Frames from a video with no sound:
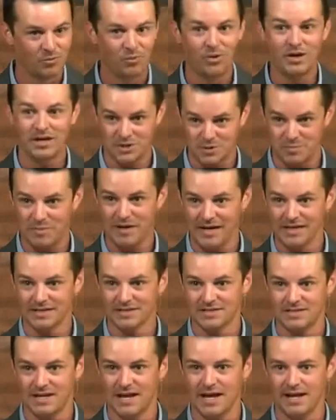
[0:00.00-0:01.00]
what is
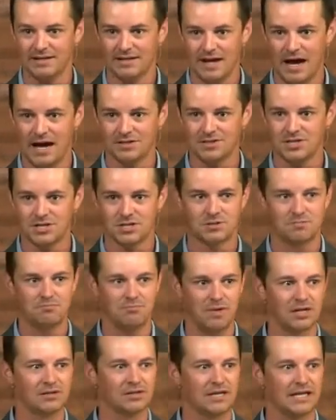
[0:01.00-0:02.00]
being said, not just
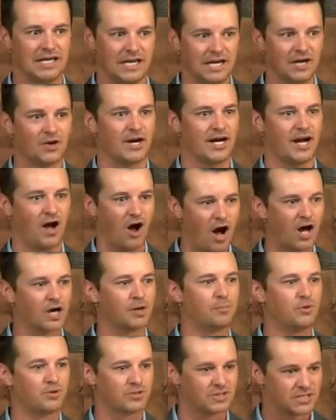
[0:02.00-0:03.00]
merely hearing
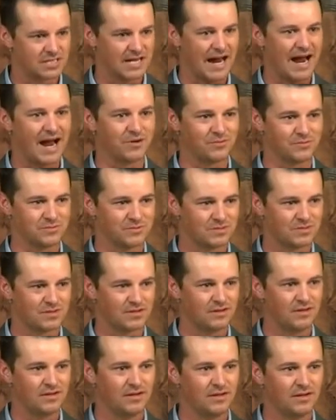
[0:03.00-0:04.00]
audible sounds.
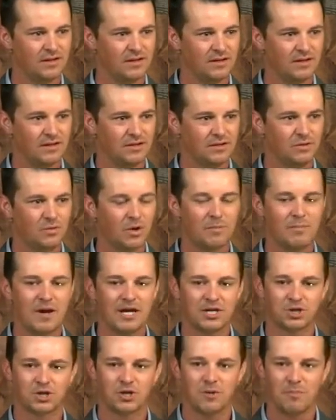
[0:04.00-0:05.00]
You want to
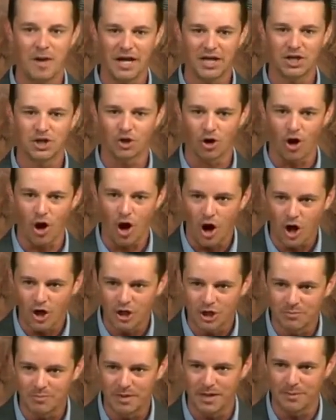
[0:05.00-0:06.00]
make sure, make your
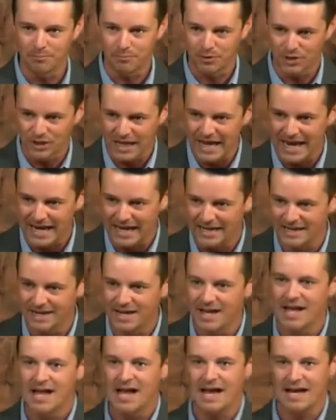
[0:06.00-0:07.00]
argument
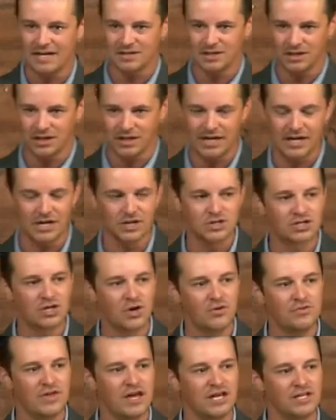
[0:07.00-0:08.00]
plain and clear
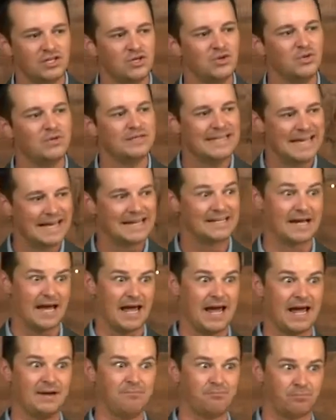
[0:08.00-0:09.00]
so that you get
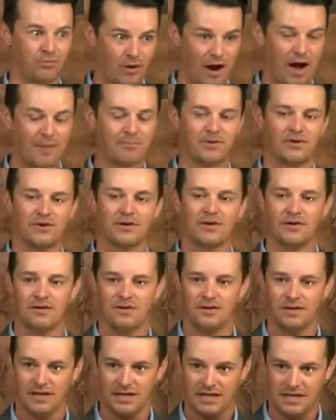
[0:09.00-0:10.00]
a proper
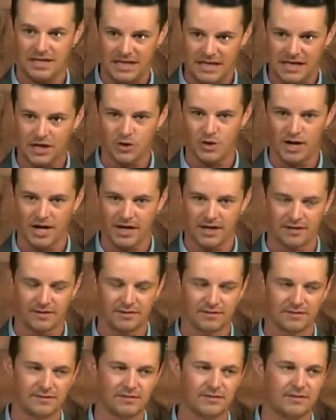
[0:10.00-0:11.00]
hearing.
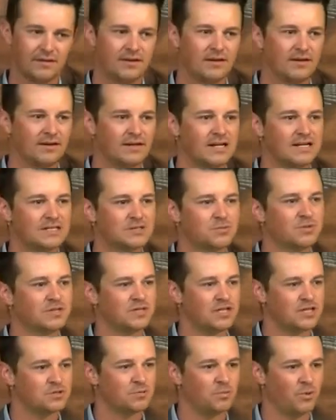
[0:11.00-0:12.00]
That's
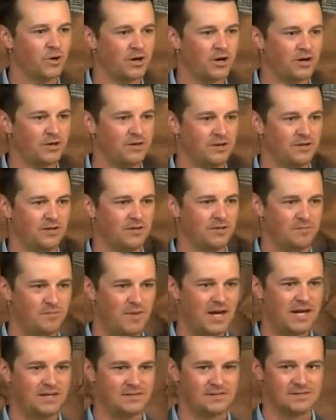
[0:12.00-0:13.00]
what this word
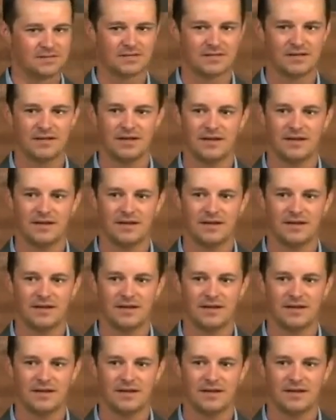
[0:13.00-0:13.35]
means.